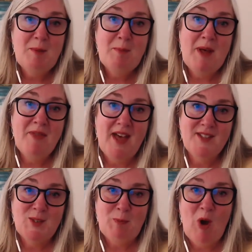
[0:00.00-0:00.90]
But that
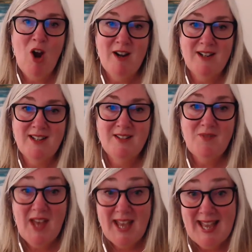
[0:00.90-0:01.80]
spark,
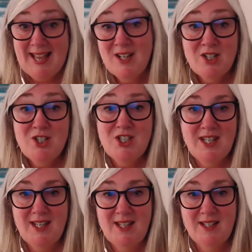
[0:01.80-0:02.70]
that
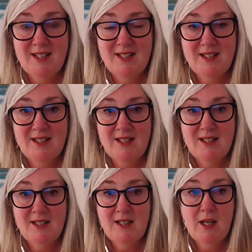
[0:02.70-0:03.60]
energy,
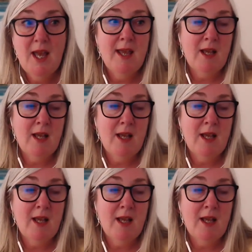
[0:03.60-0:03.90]
it